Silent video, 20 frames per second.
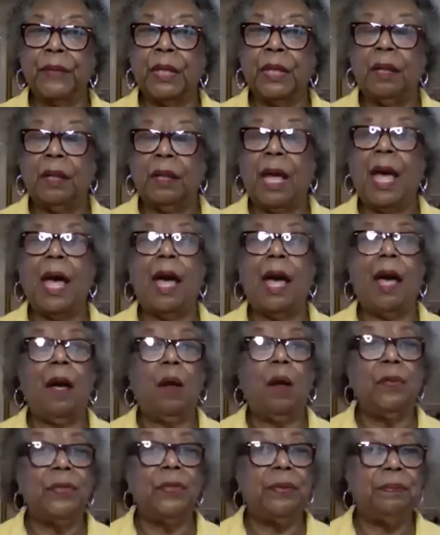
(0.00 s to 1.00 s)

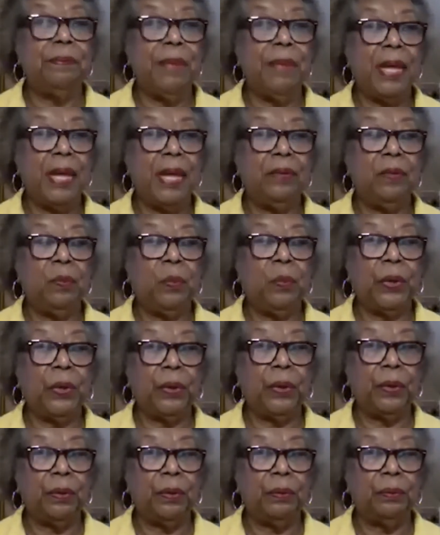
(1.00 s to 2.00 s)
how the men
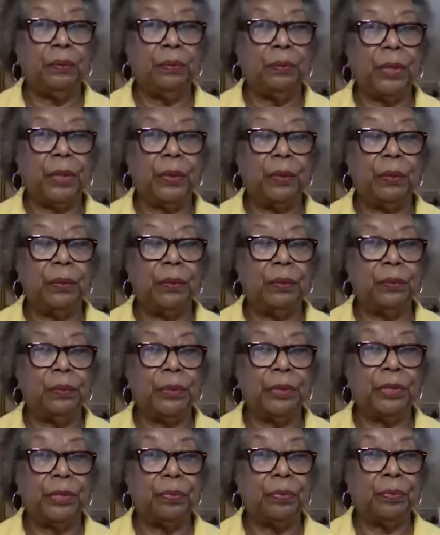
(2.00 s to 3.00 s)
were
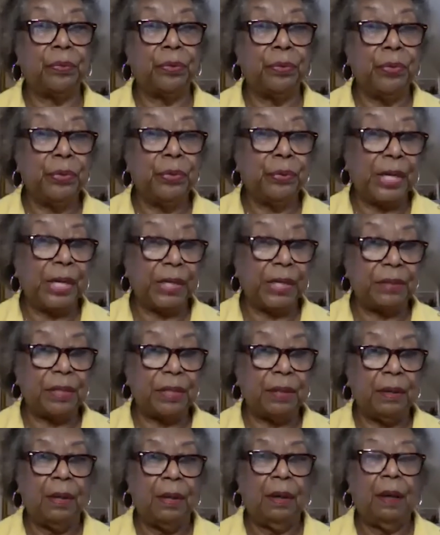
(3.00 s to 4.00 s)
recruited,
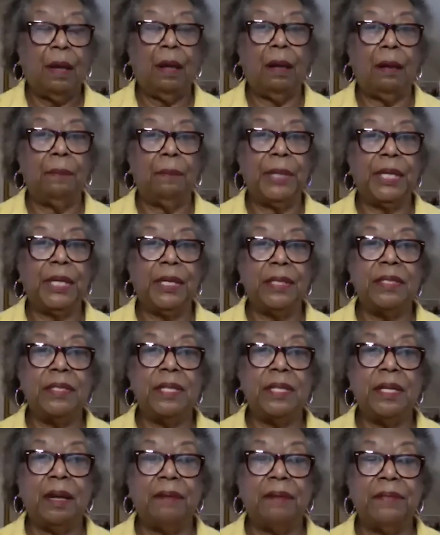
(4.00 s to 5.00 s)
because
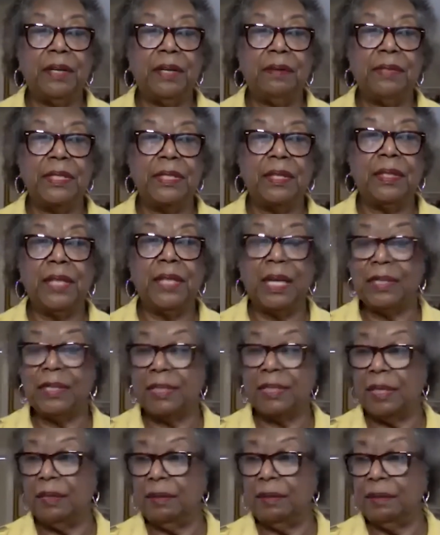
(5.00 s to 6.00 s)
there's a
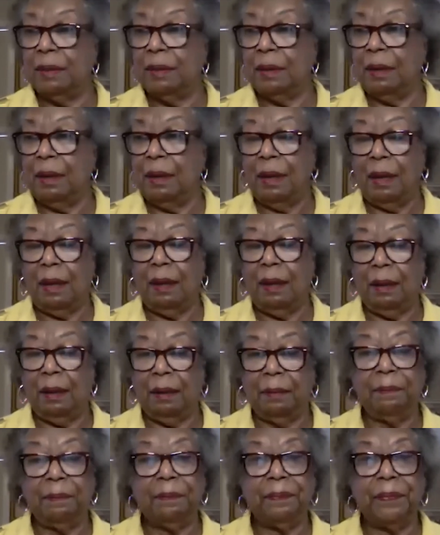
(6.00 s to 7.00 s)
lesson
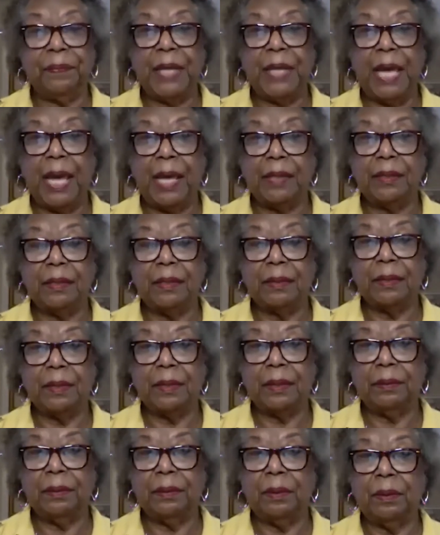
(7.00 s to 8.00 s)
that
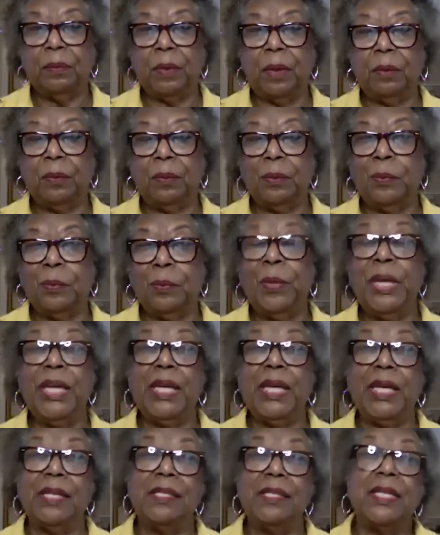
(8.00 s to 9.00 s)
we
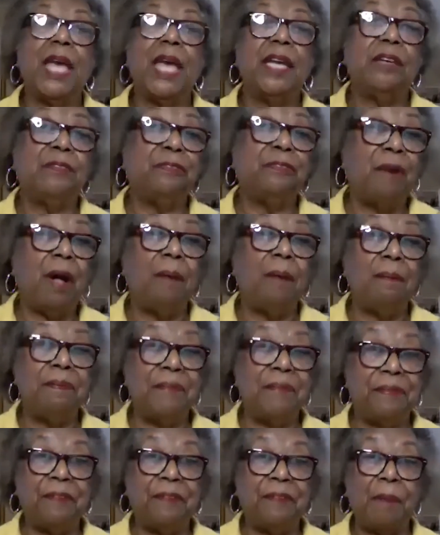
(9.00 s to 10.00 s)
can take
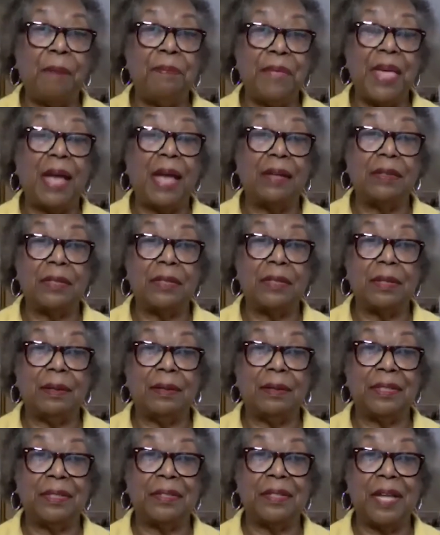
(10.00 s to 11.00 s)
from that
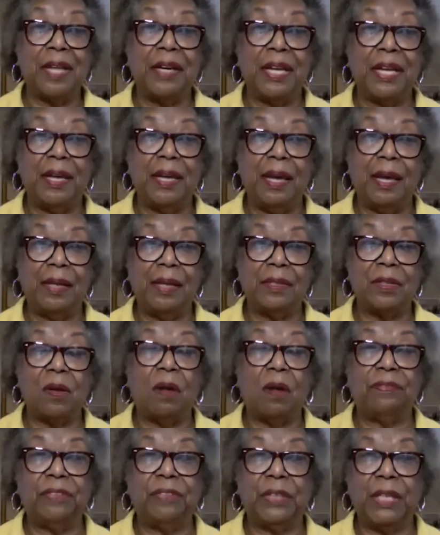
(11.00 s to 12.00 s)
study, as
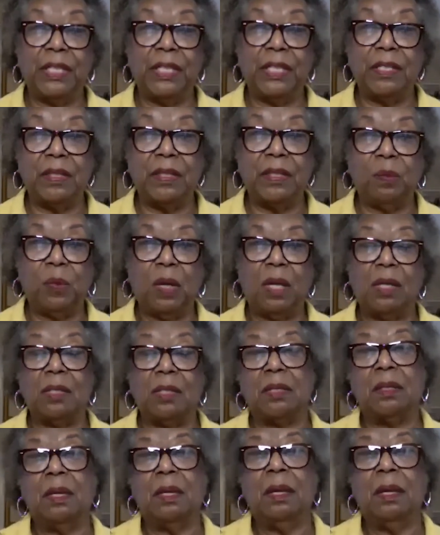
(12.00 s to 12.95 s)
awful as it was.